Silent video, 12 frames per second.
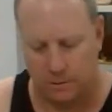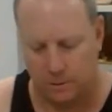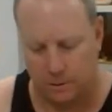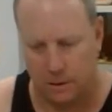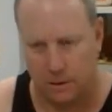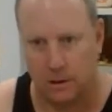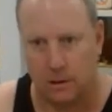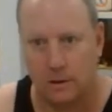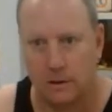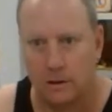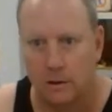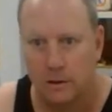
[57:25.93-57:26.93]
yeah. Okay.
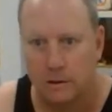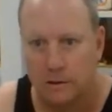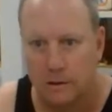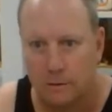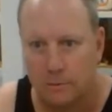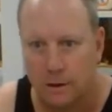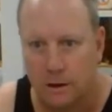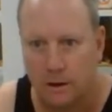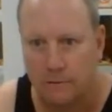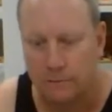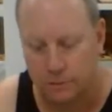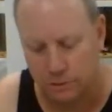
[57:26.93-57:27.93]
There we
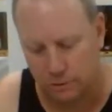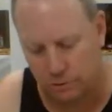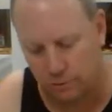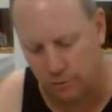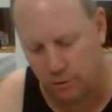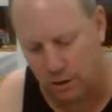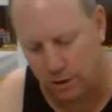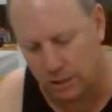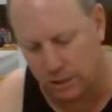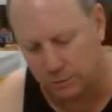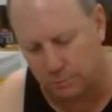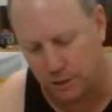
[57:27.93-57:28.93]
go. It's like,
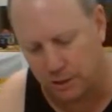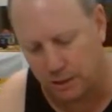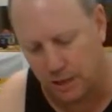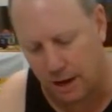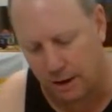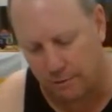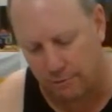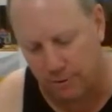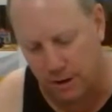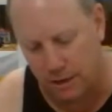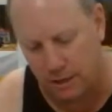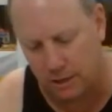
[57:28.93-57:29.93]
crikey, it's been an hour
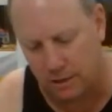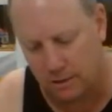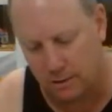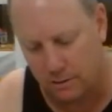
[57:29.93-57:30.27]
already.